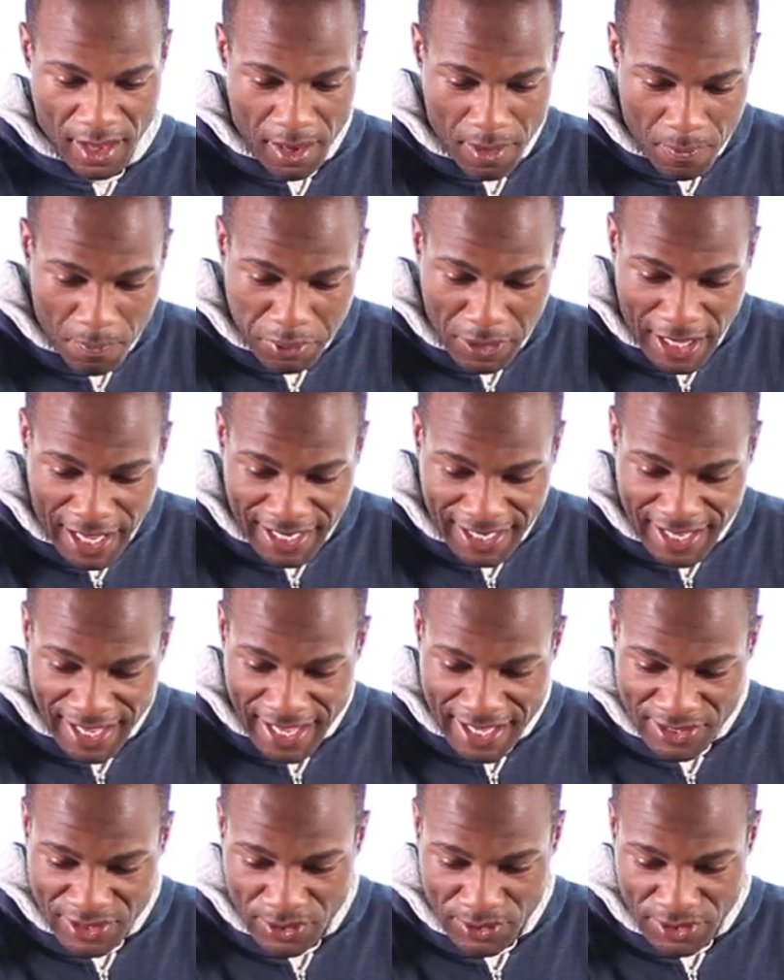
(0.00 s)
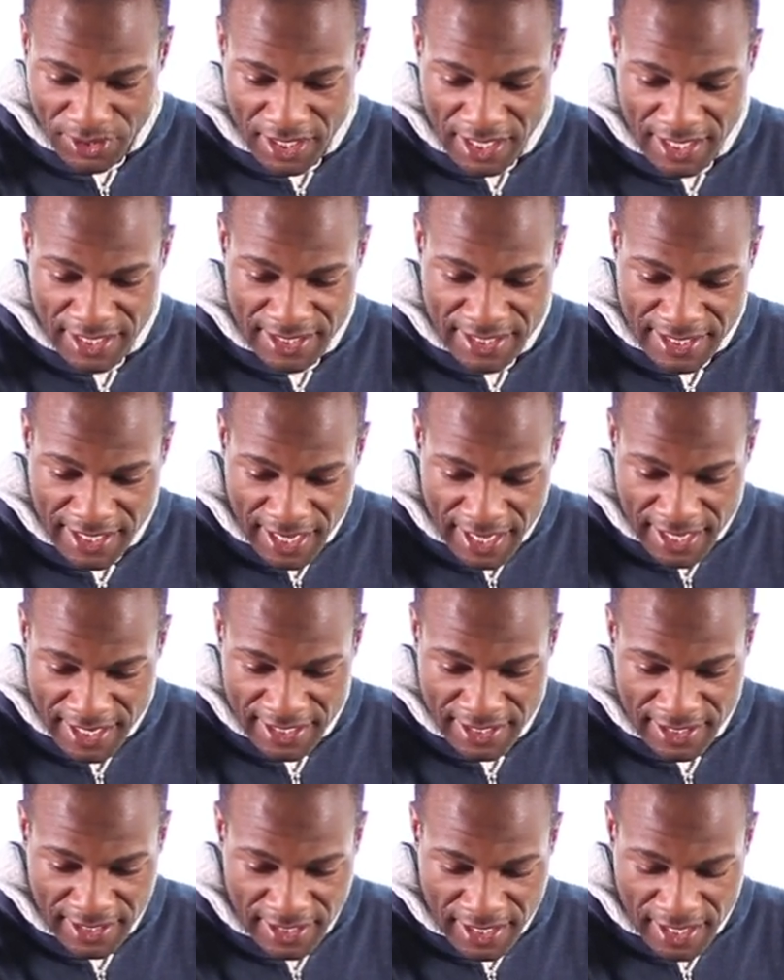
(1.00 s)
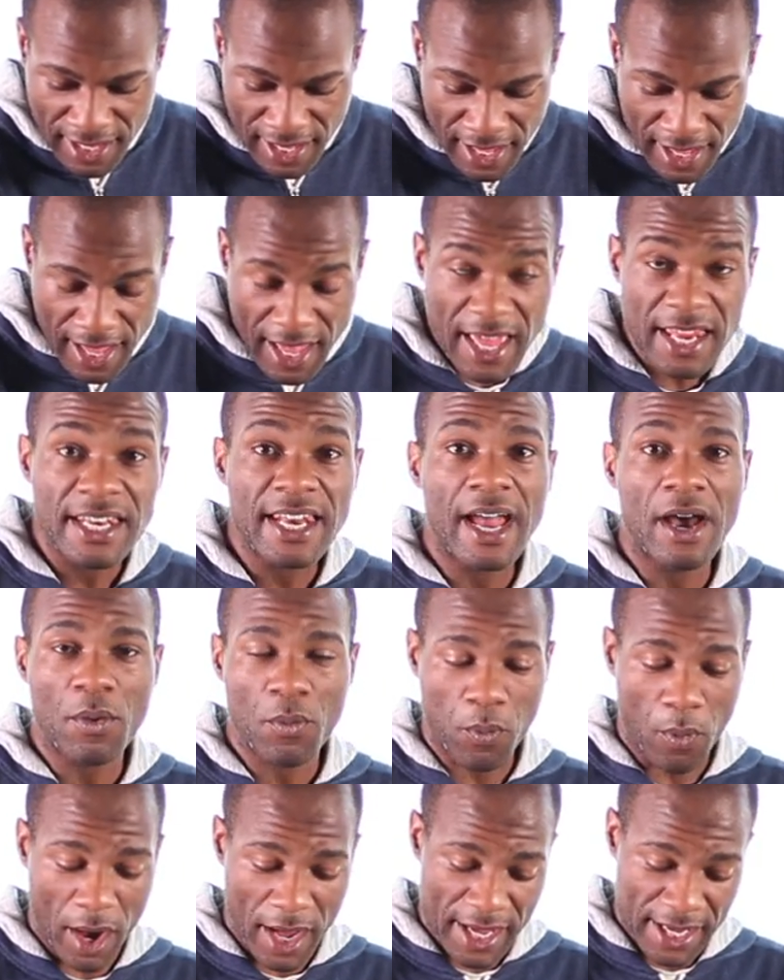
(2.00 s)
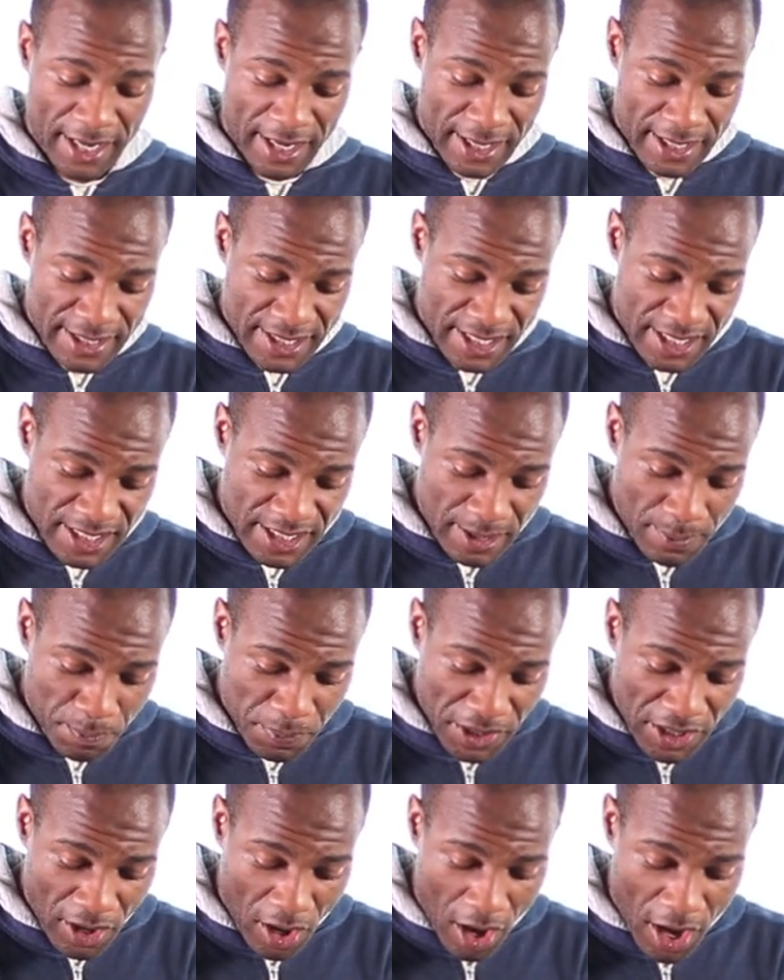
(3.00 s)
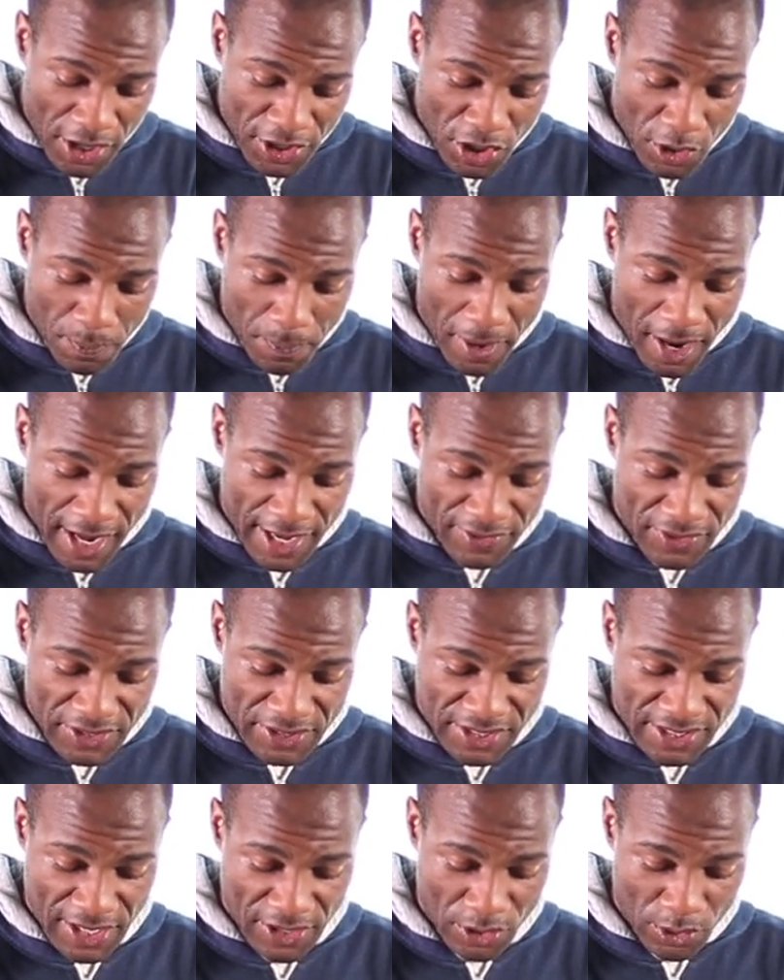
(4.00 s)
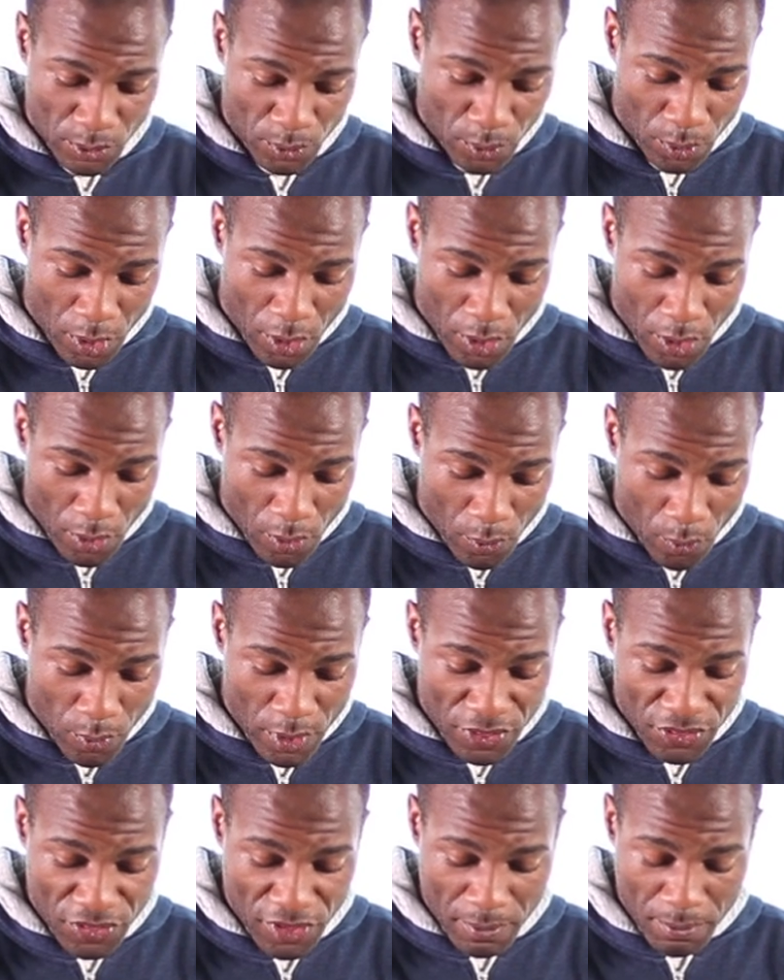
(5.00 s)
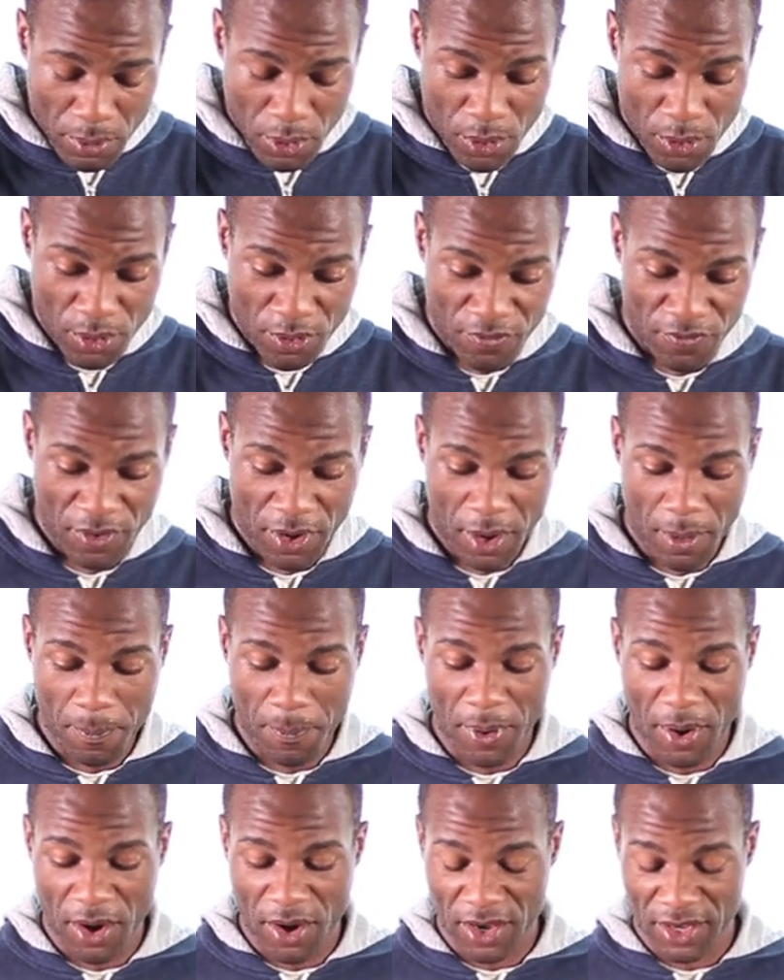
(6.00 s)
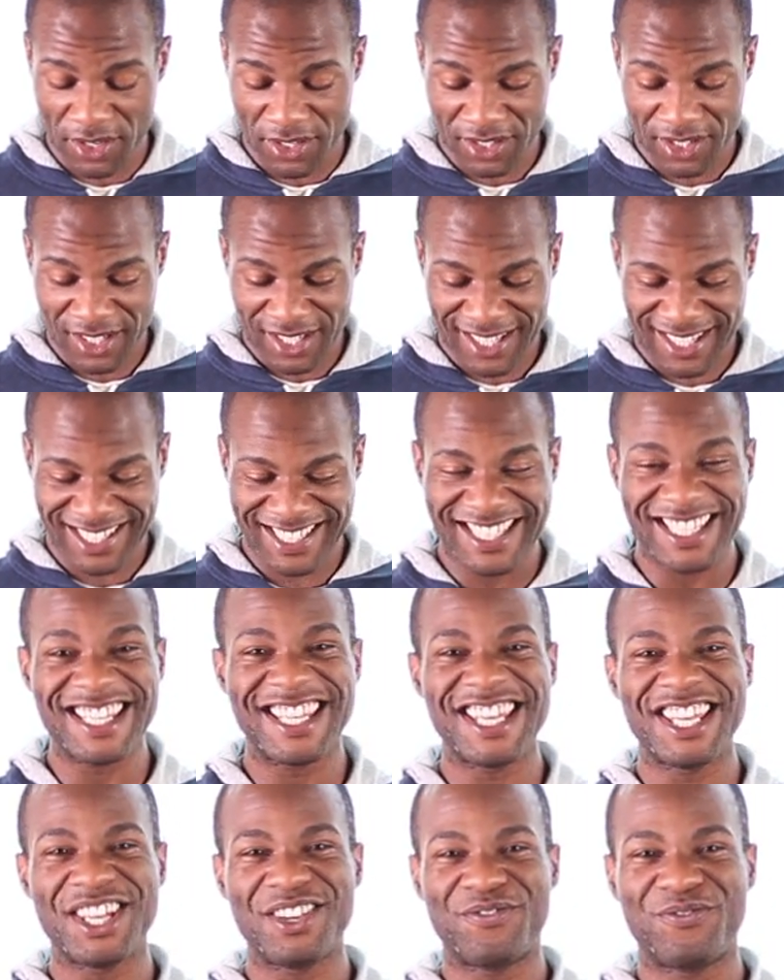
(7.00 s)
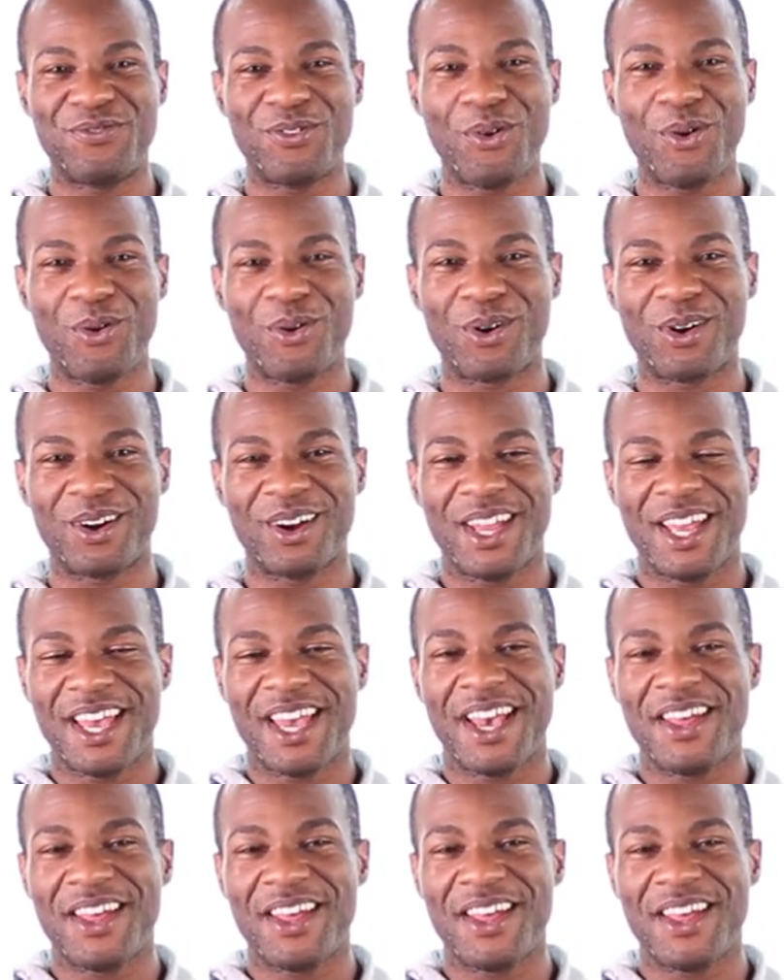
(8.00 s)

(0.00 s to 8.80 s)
black castled kingside, and now white simply occupied the center with the move pawn to e4.